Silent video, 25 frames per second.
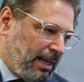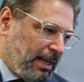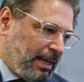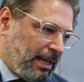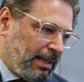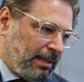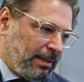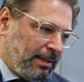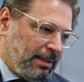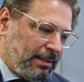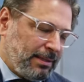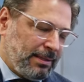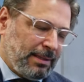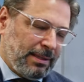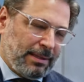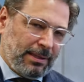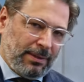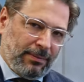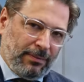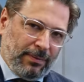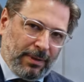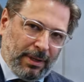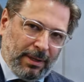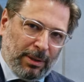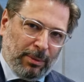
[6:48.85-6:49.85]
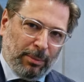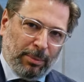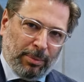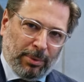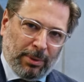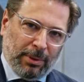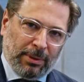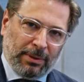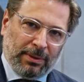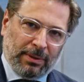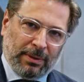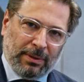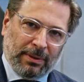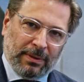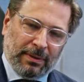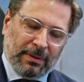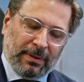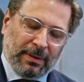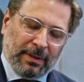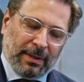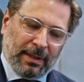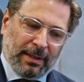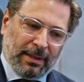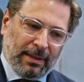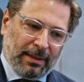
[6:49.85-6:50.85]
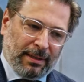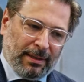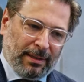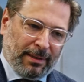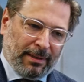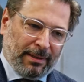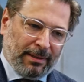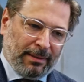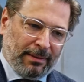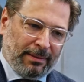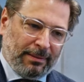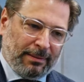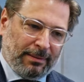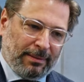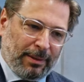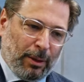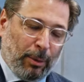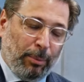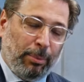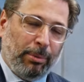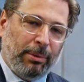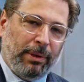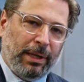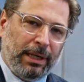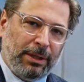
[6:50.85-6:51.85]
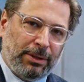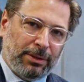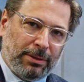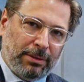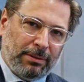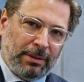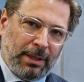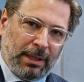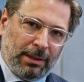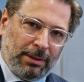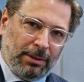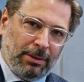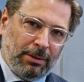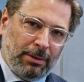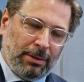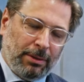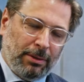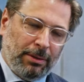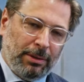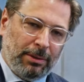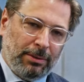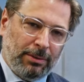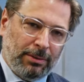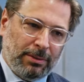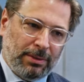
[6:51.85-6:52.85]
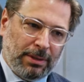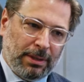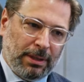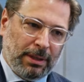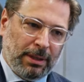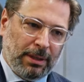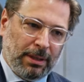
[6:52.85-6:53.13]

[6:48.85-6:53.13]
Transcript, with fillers: And this is a very important uh, operation that you're going to see